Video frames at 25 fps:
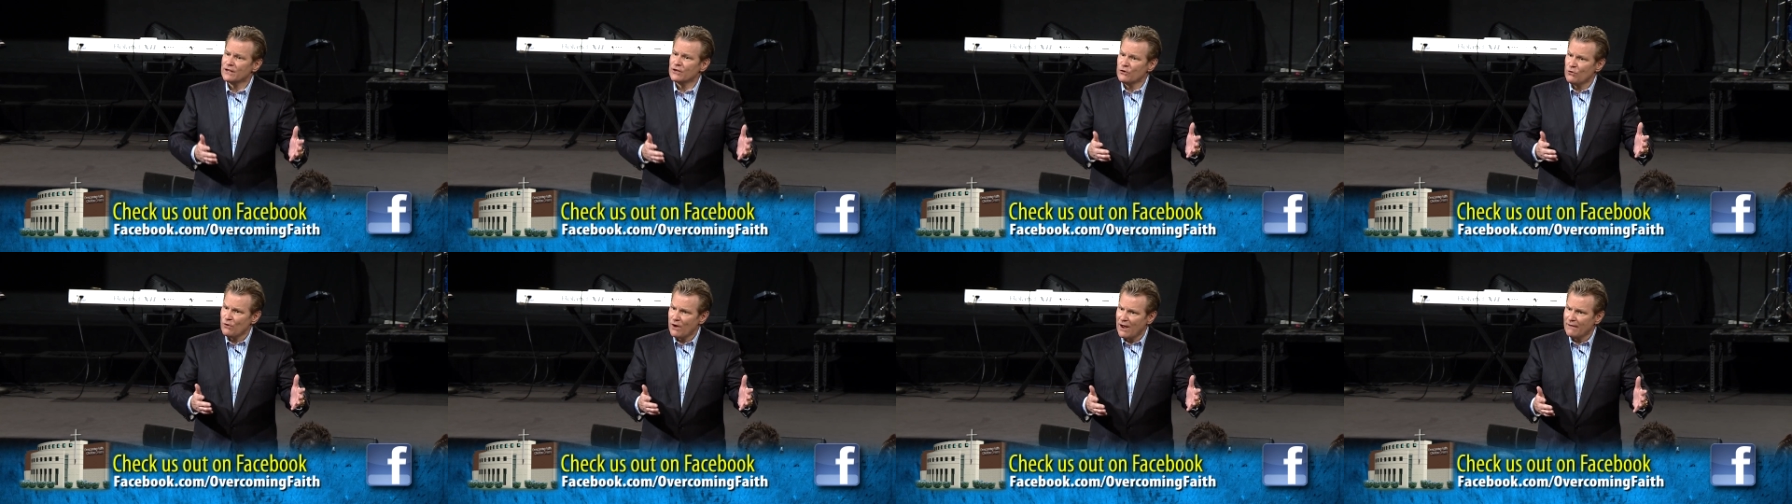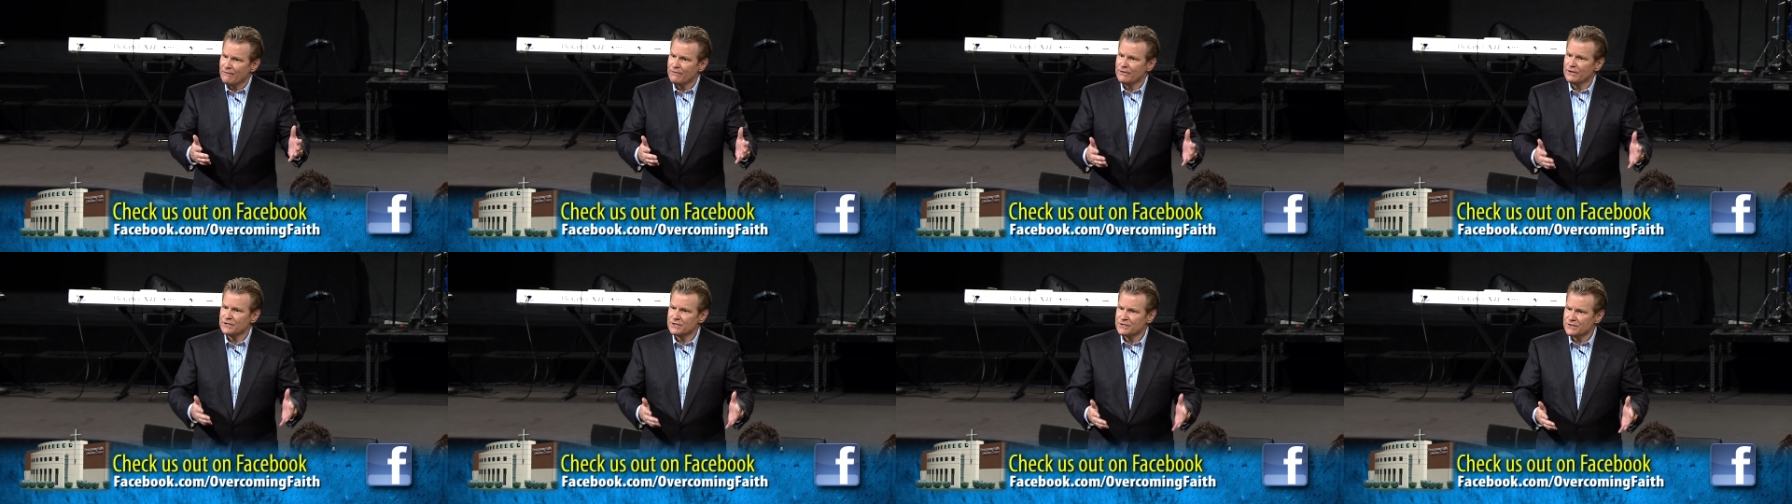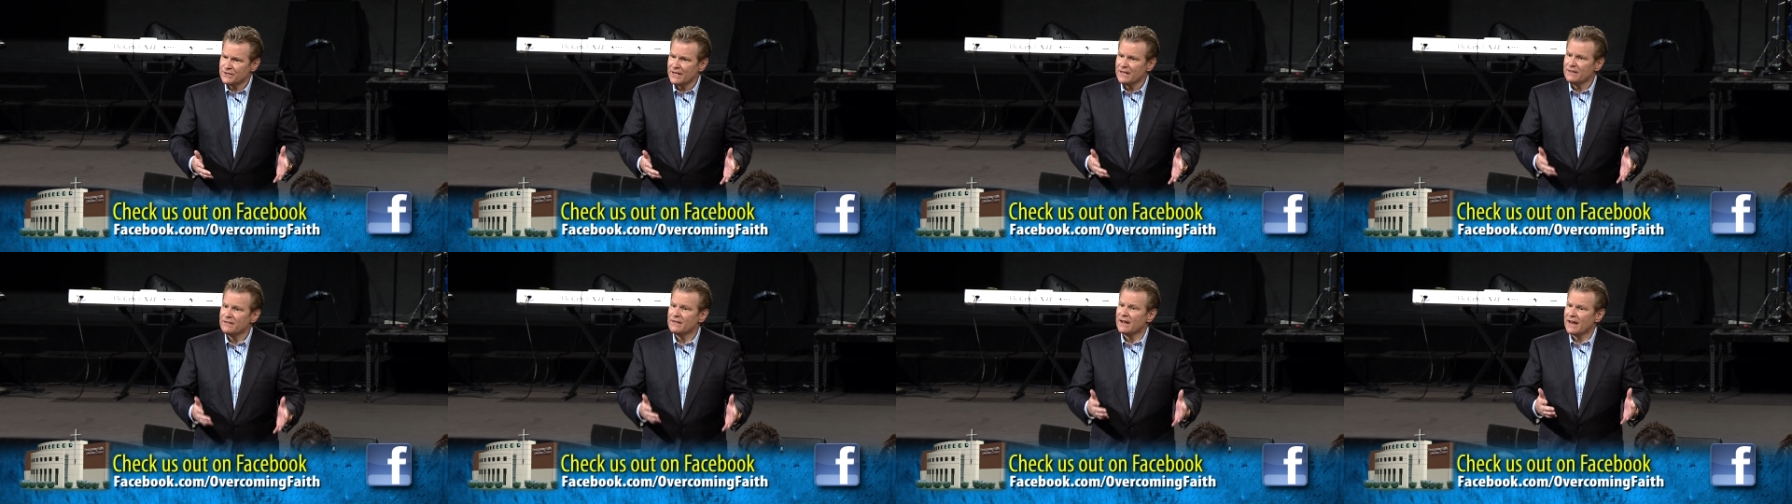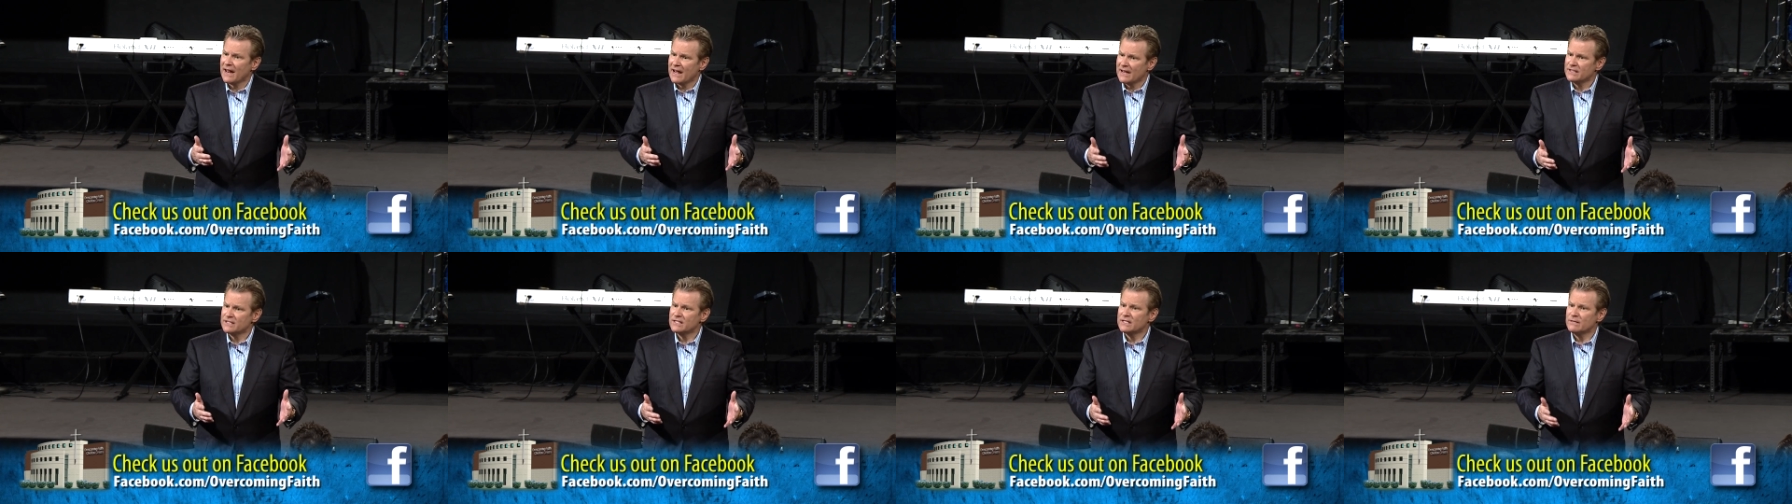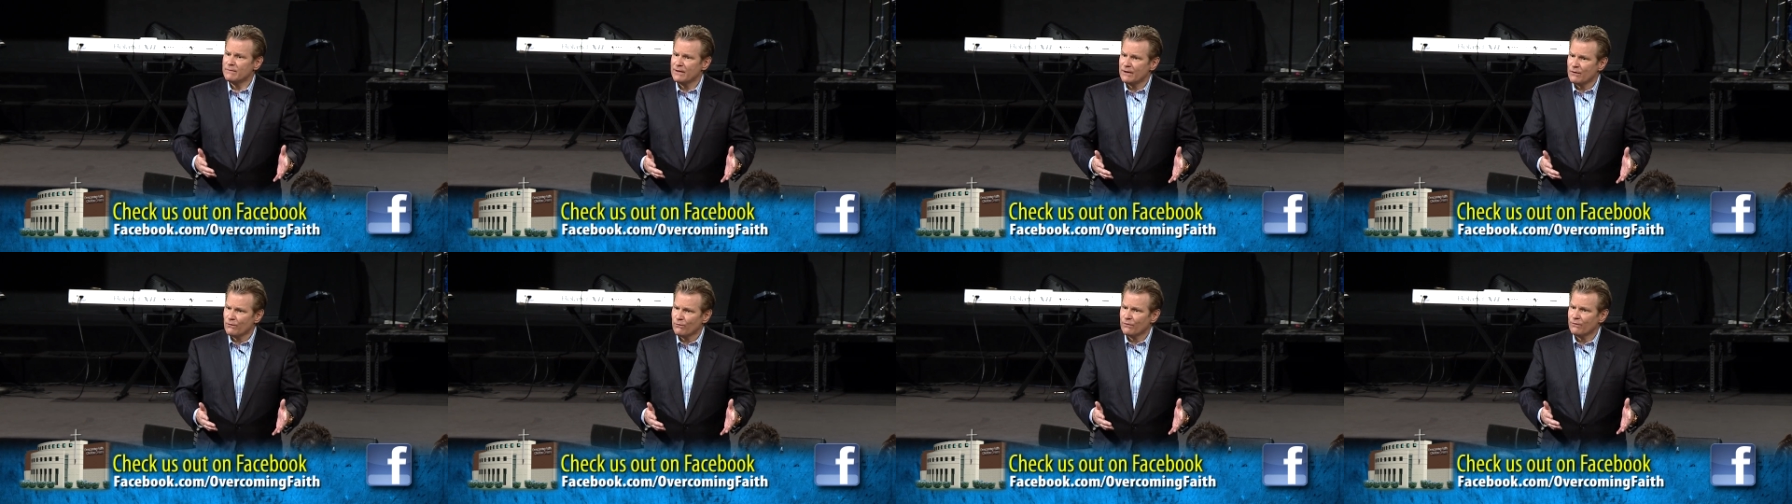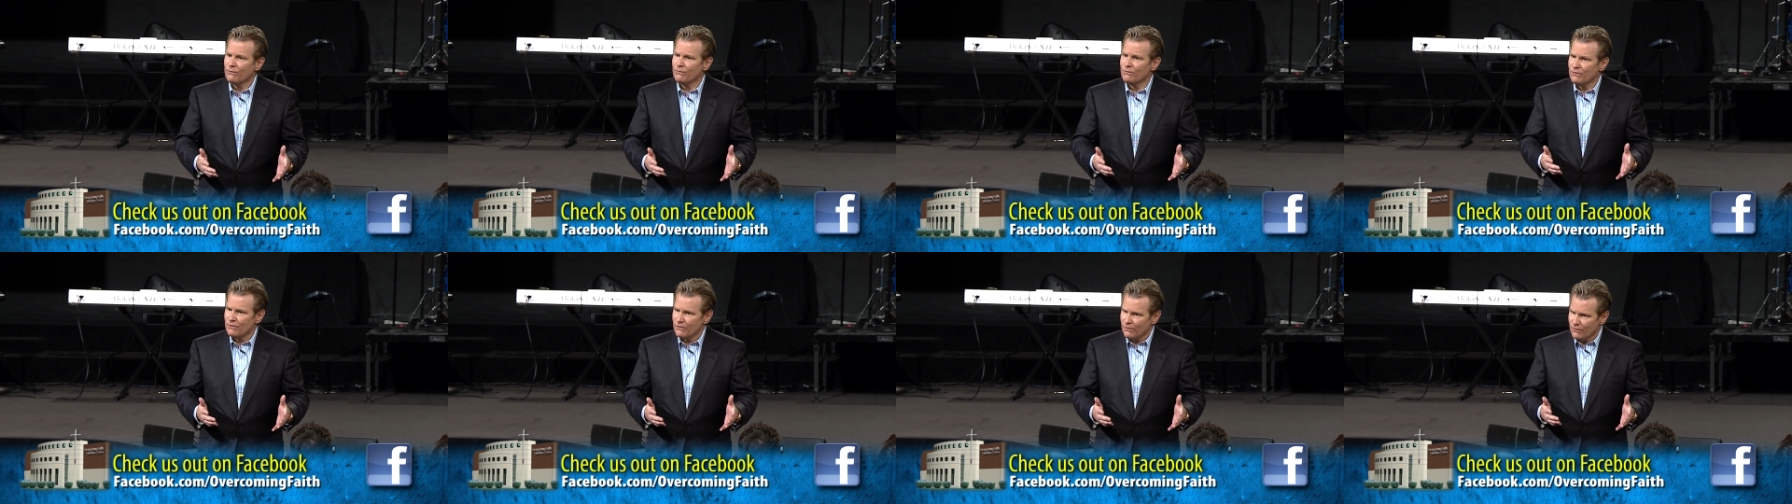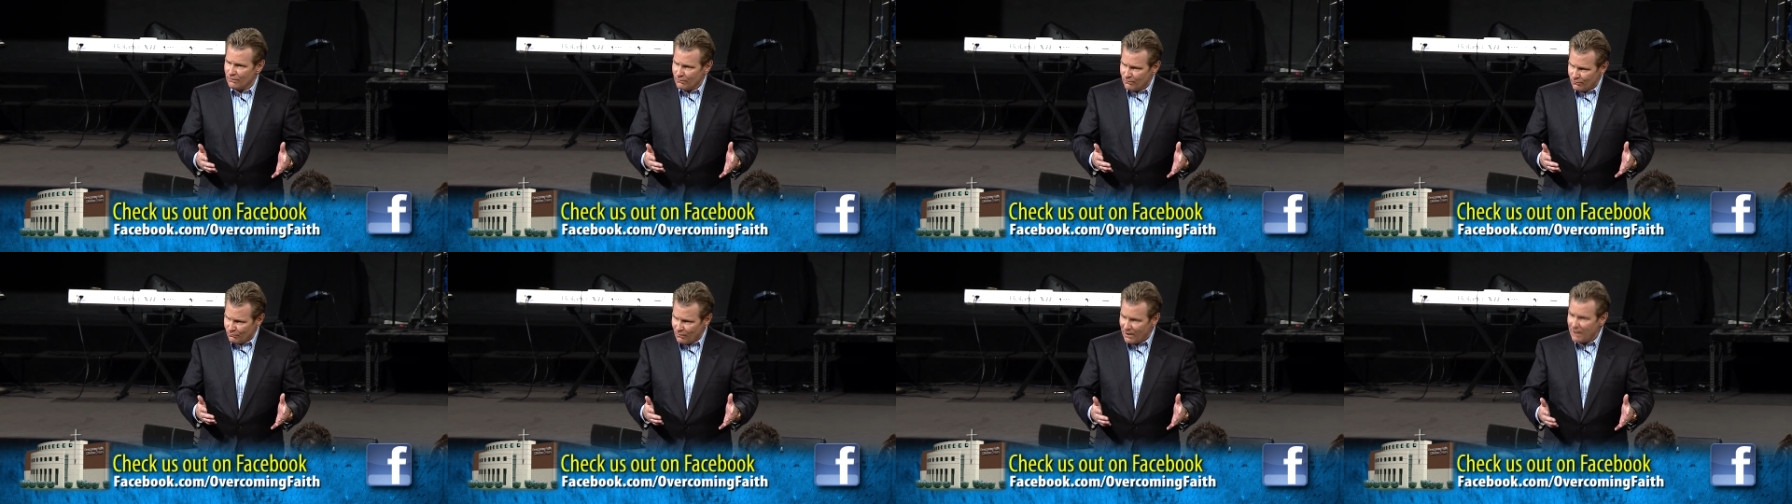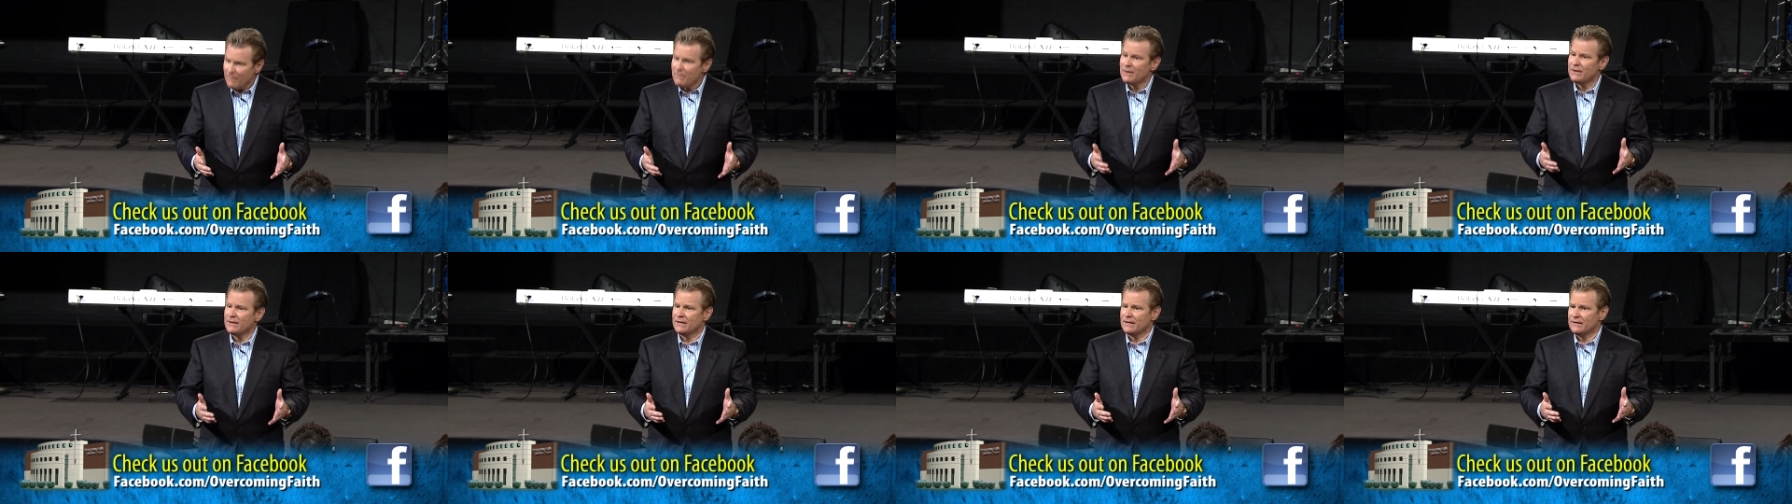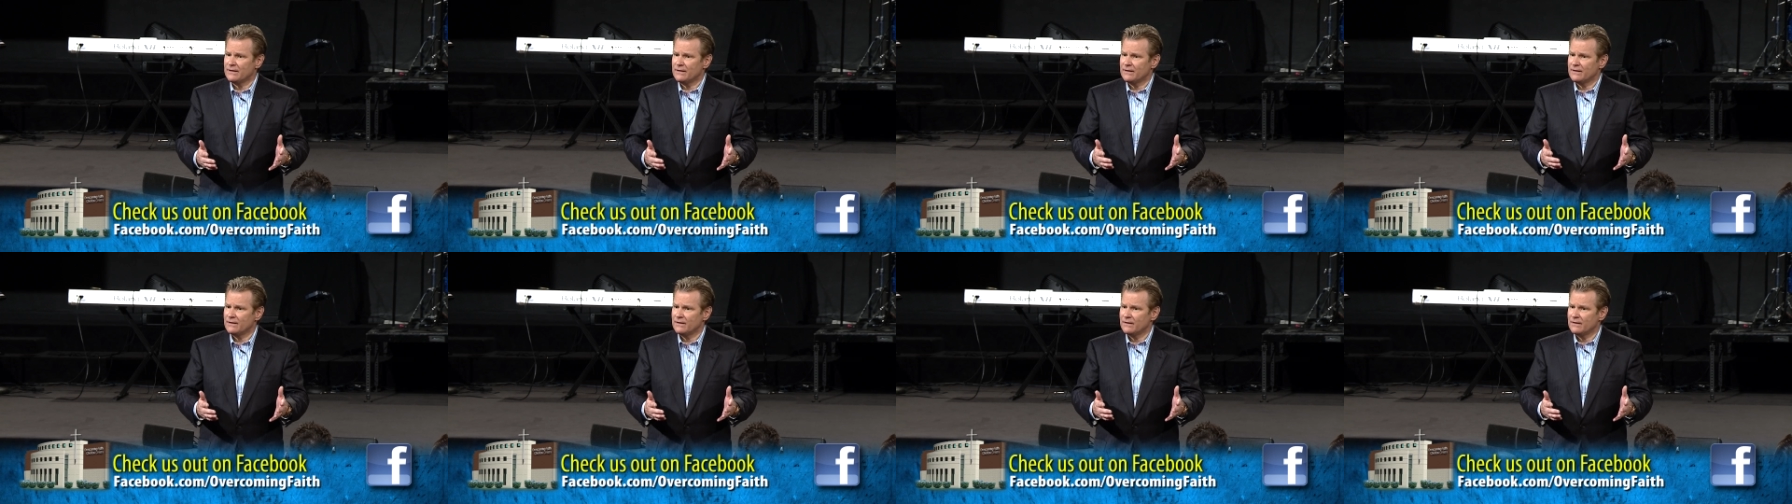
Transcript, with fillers: You have this thing that has to be re- remedied.